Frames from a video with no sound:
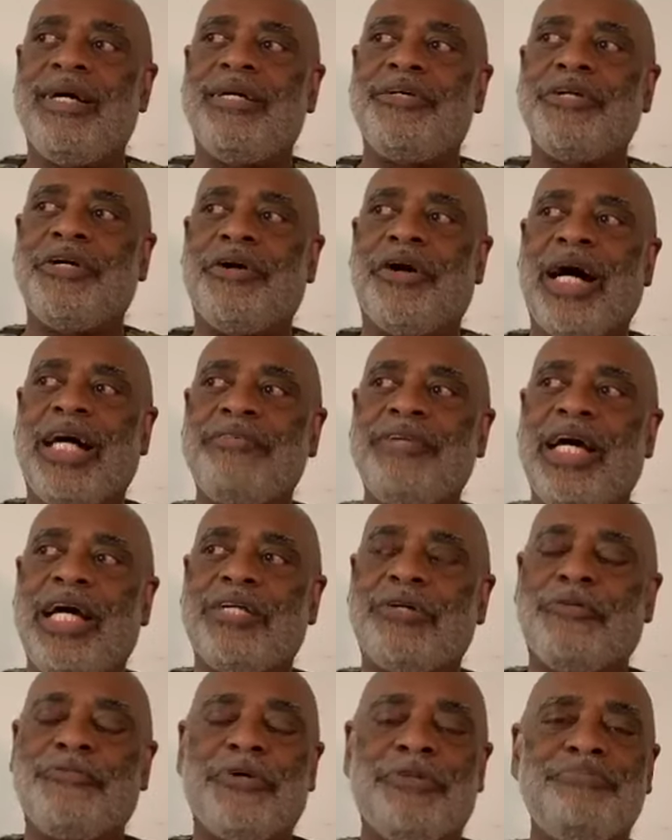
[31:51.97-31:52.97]
you know, I've
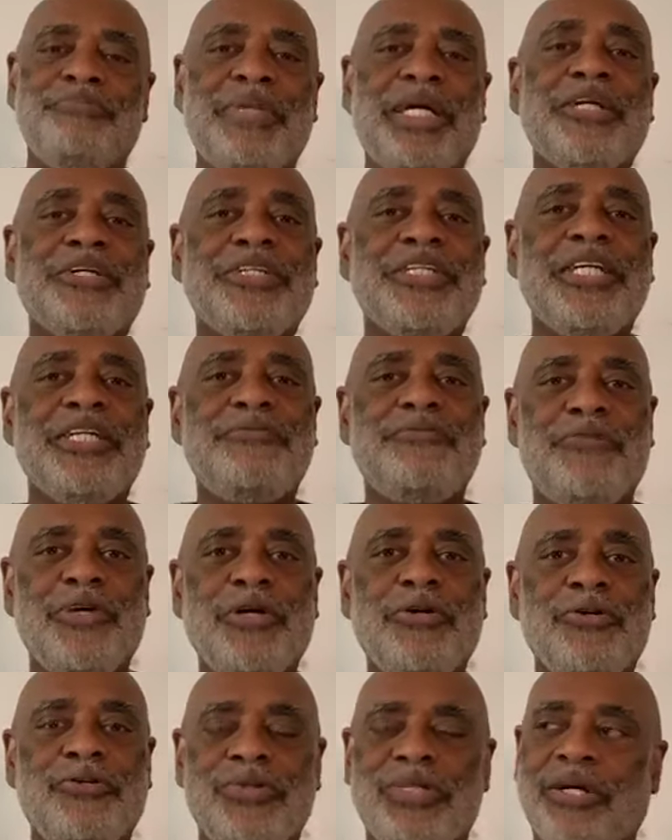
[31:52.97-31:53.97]
had over 1 million
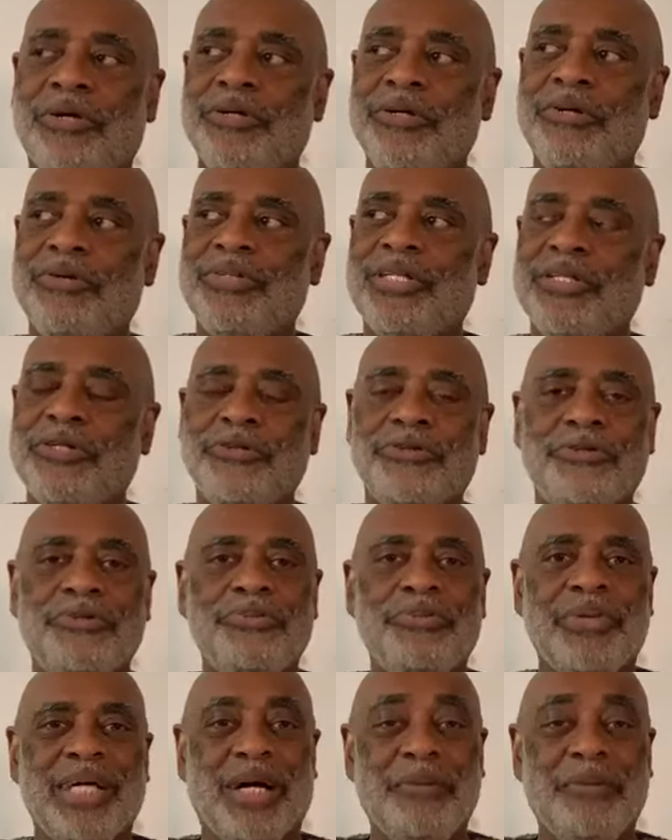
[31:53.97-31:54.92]
views on YouTube,